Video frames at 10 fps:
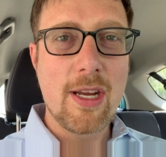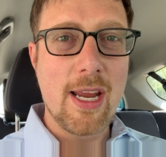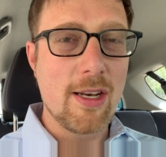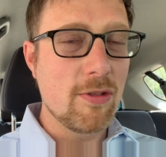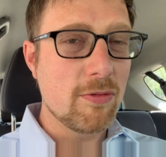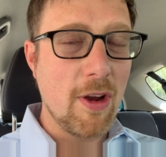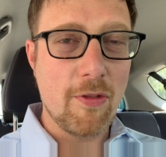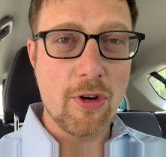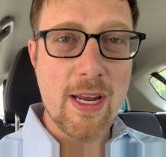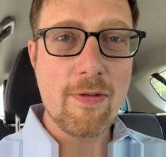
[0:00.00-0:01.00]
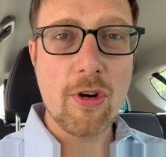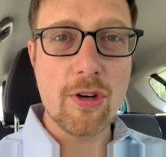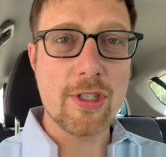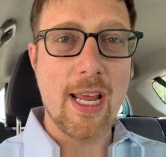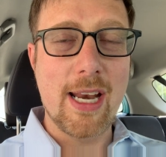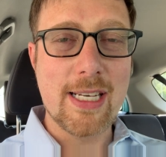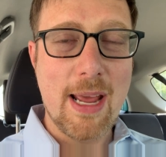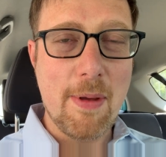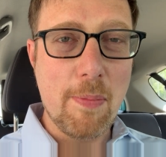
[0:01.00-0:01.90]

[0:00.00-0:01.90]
in Governor Evers and in Tammy